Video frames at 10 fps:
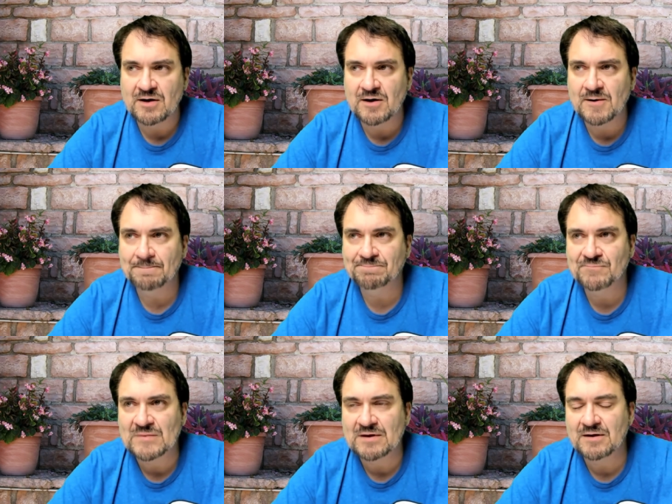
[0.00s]

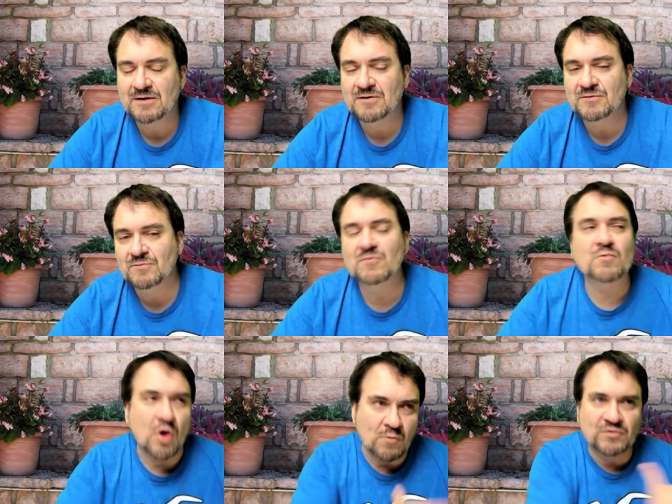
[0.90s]
Um,
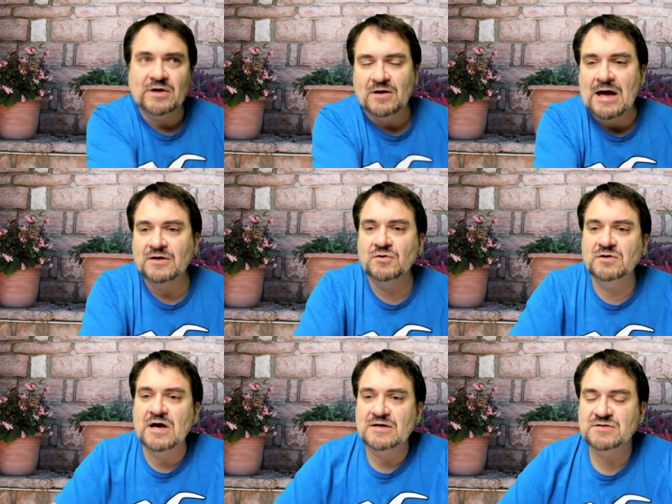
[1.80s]
hopefully a lot of
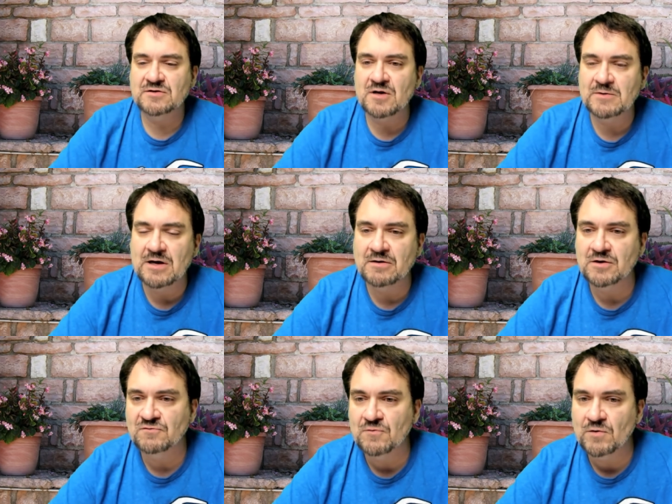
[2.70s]
good content coming out
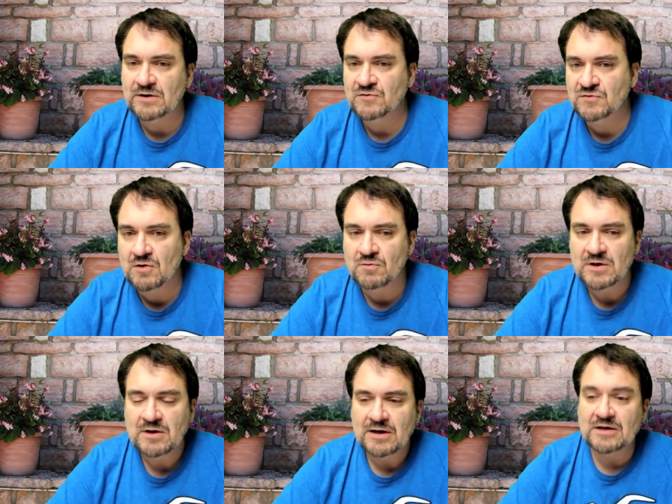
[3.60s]
here for you. So
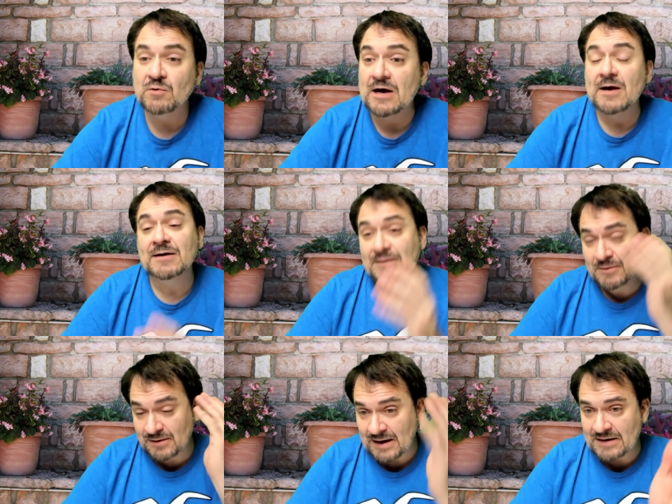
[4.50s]
anyway, I'm
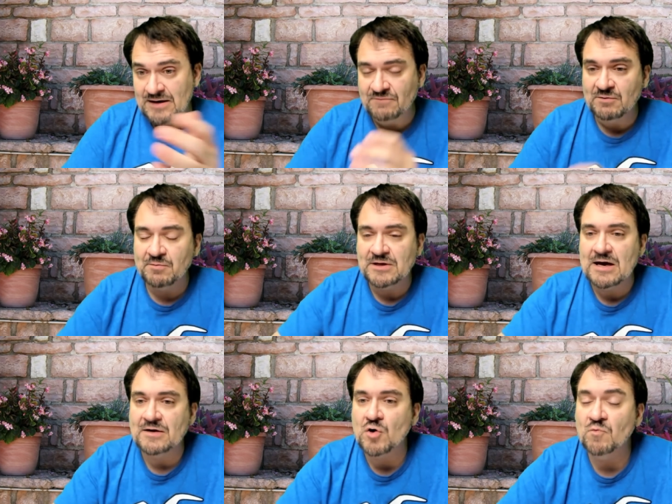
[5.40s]
glad to have everybody
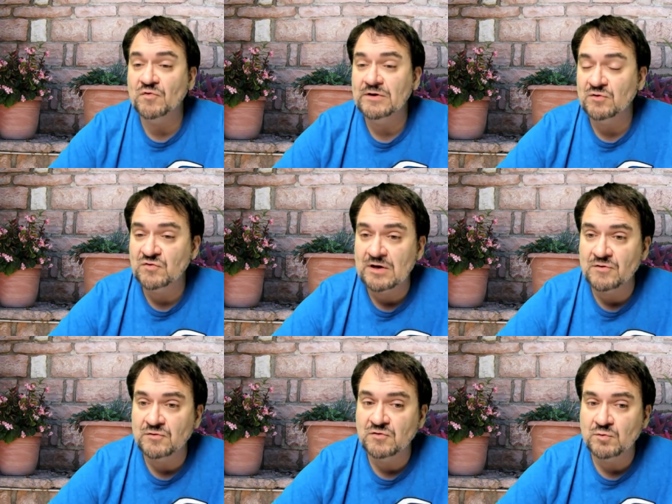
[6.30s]
on. Hopefully your
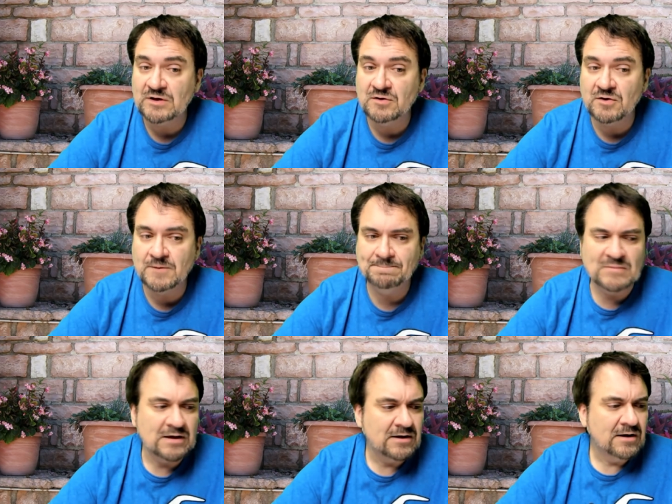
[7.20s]
sales are doing good.
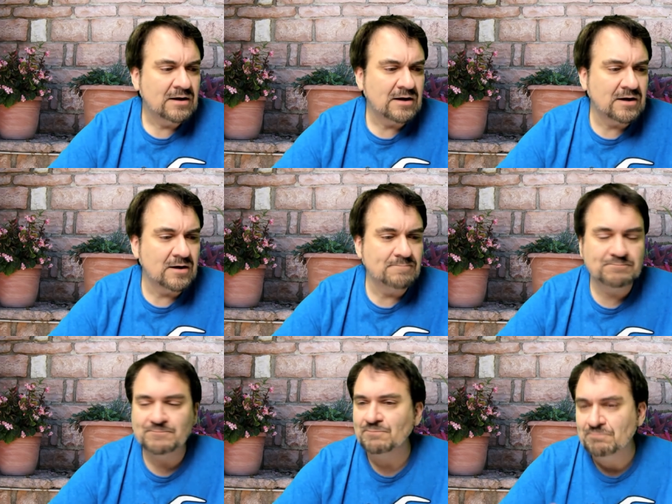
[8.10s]

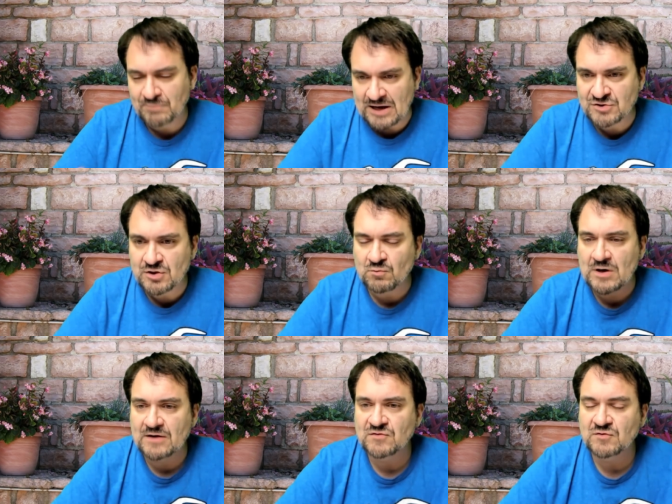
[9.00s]
Um, Patreon
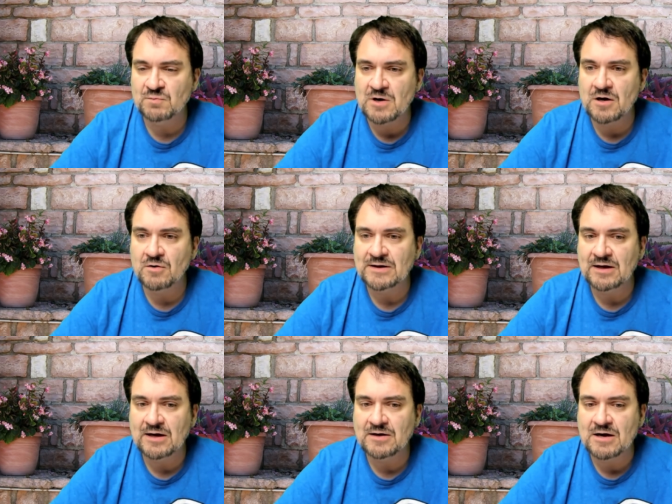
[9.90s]
wise, tomorrow
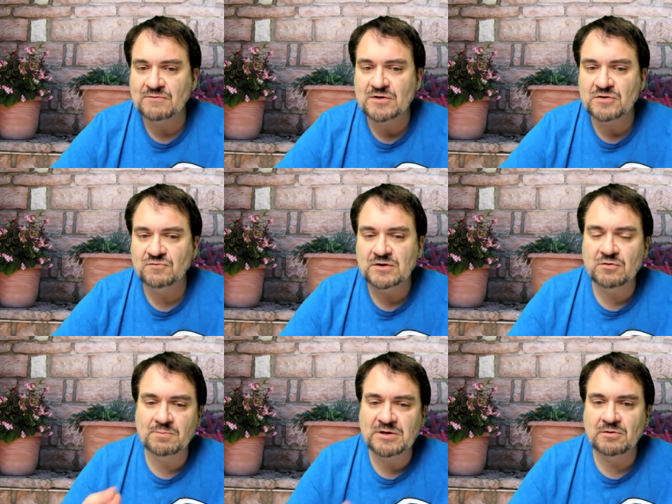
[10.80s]
again, I'll have another
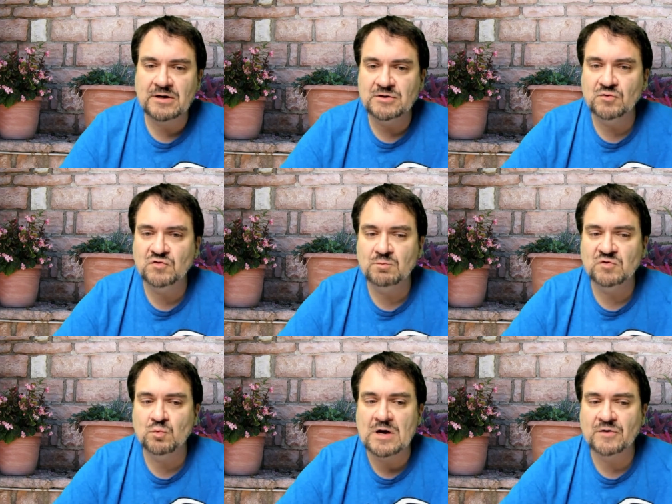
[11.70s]
video up here on YouTube
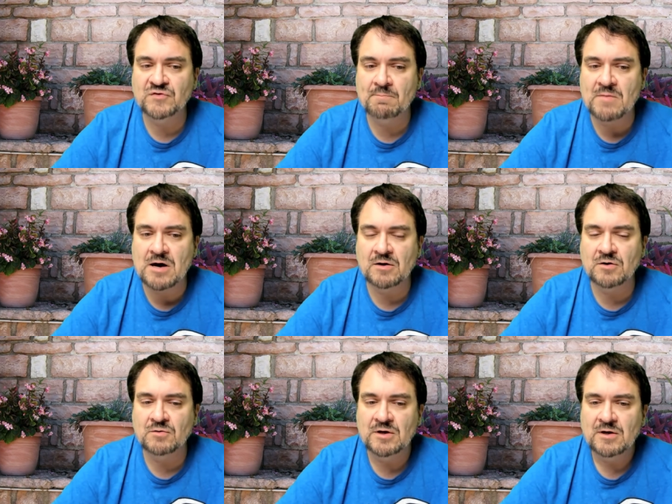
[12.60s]
as well
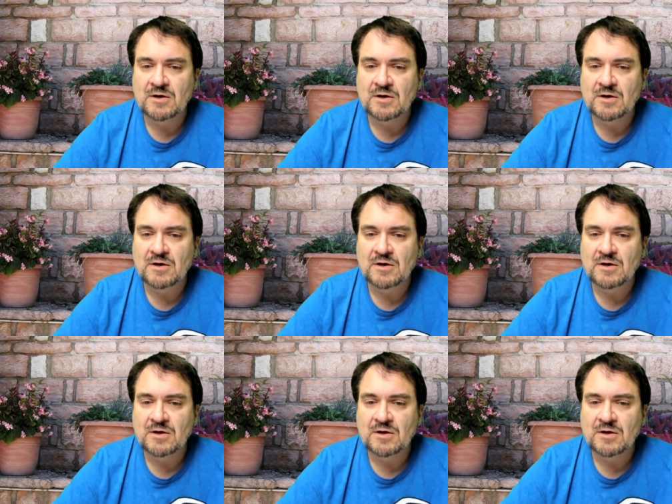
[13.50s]
tomorrow.